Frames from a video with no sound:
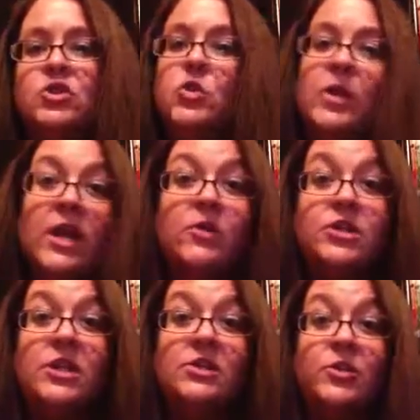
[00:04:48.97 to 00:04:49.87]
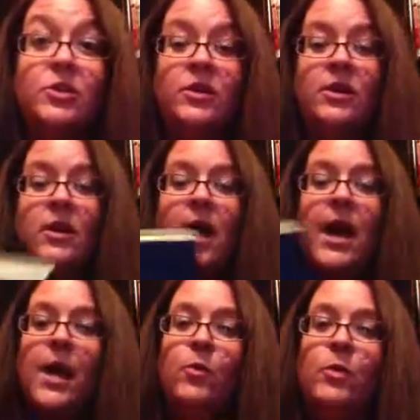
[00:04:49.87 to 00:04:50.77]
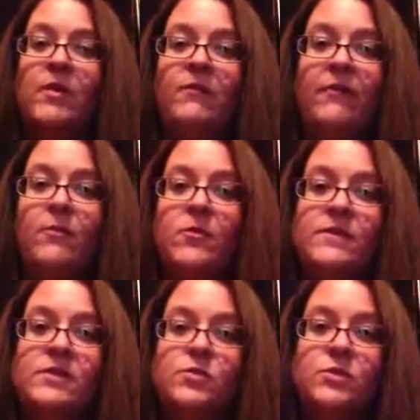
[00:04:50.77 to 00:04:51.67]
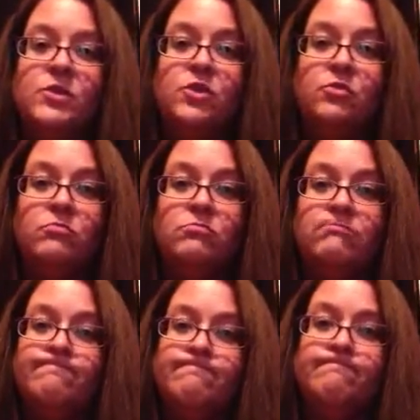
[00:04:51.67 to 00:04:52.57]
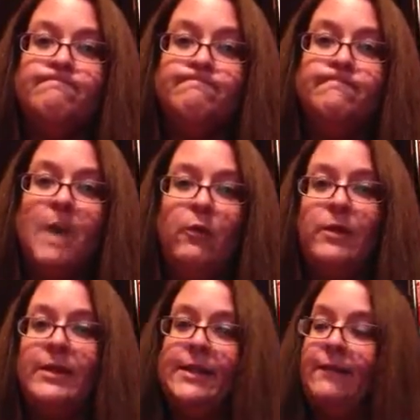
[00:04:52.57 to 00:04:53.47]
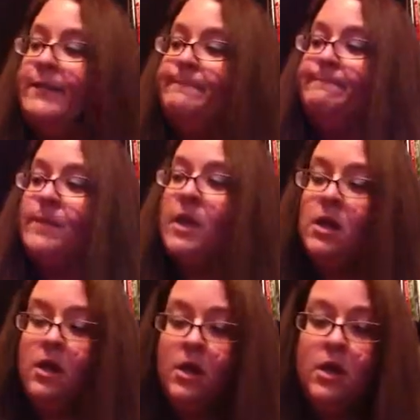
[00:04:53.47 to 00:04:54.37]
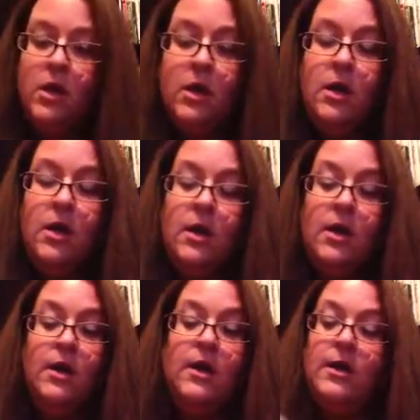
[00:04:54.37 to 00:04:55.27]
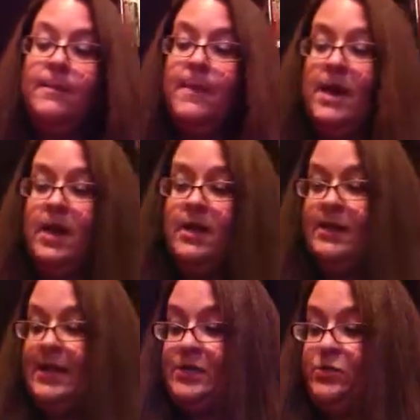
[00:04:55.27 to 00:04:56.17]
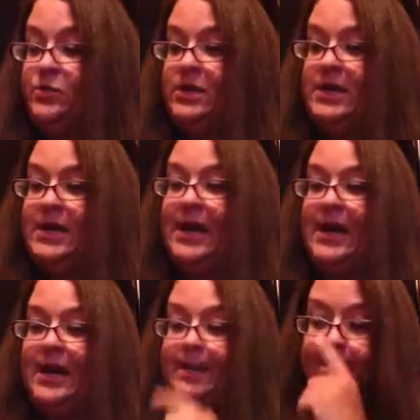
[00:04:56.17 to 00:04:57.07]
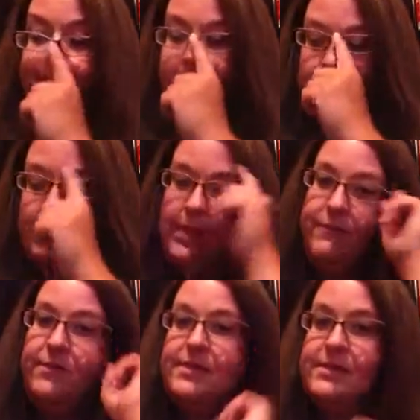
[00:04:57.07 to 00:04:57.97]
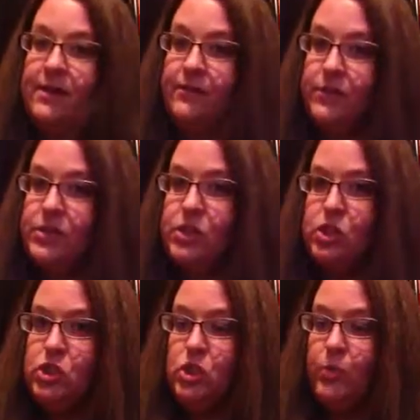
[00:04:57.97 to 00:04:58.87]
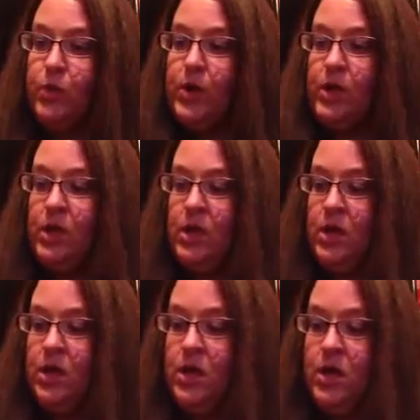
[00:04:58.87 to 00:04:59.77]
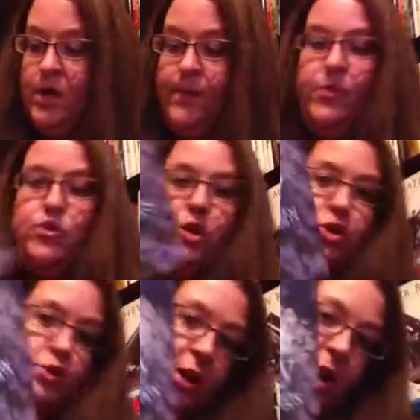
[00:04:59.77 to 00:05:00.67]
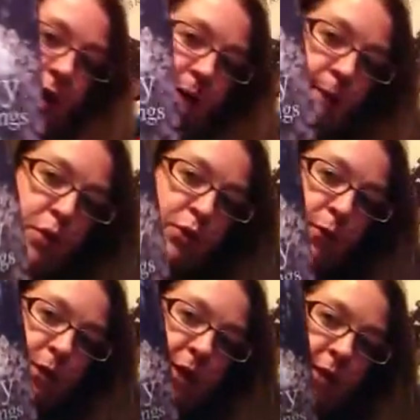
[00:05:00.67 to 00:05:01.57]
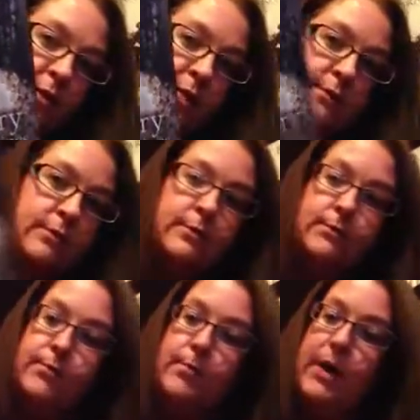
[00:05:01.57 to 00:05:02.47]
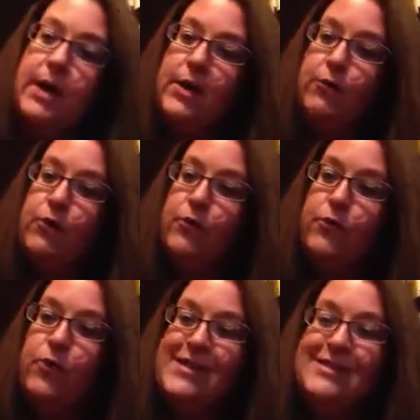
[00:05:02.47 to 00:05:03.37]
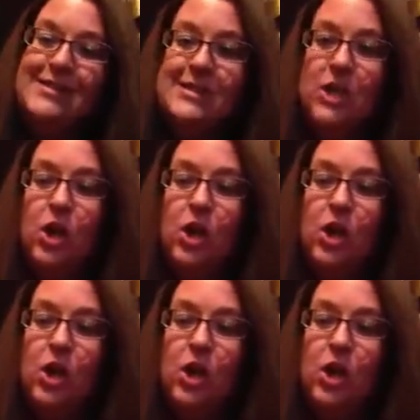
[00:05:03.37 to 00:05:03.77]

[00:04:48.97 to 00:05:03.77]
tornado chaser. And one of my favorite movies is Twister. I really love it. And the last one, I'm loving this cover. It's so pretty. The Treachery of Beautiful Things by Ruth Frances